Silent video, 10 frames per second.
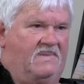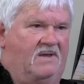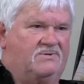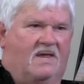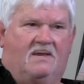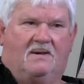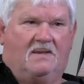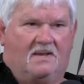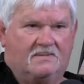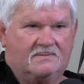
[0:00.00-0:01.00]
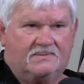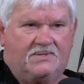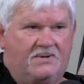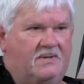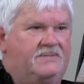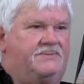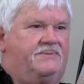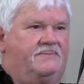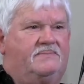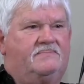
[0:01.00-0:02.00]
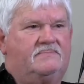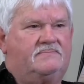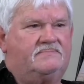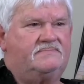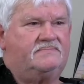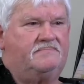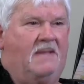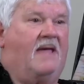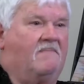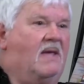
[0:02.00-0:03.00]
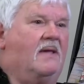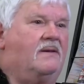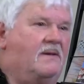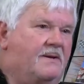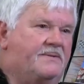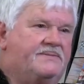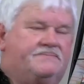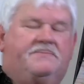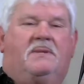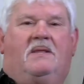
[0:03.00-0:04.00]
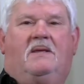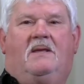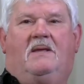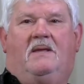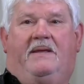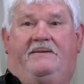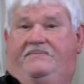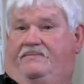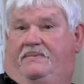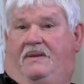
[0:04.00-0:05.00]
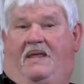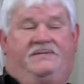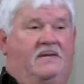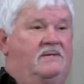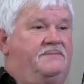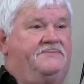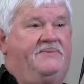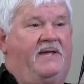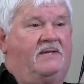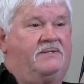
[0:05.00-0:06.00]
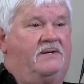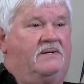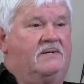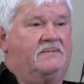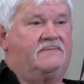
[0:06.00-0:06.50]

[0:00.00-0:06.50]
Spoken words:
He was kind of like Terry's back man, you know. Yeah. And that's how we got Terry.